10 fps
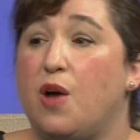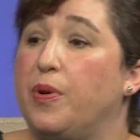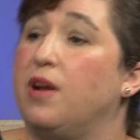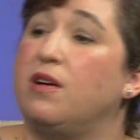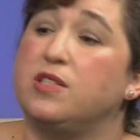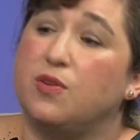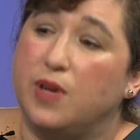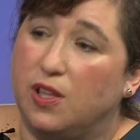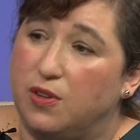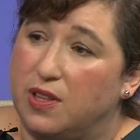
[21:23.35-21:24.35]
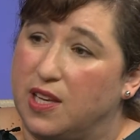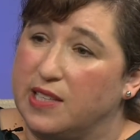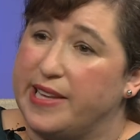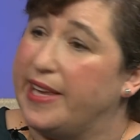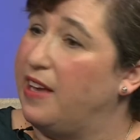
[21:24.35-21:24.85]
but also included
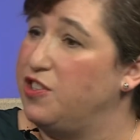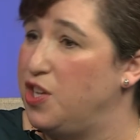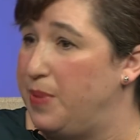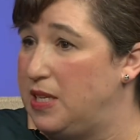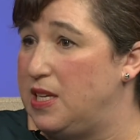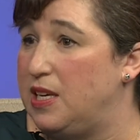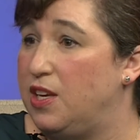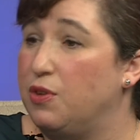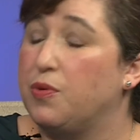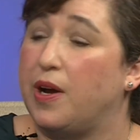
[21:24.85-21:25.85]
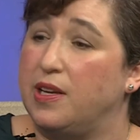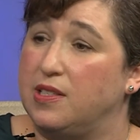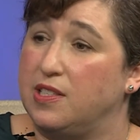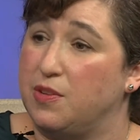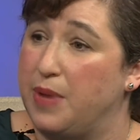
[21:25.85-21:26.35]
things like LGBTQ rights to yeah.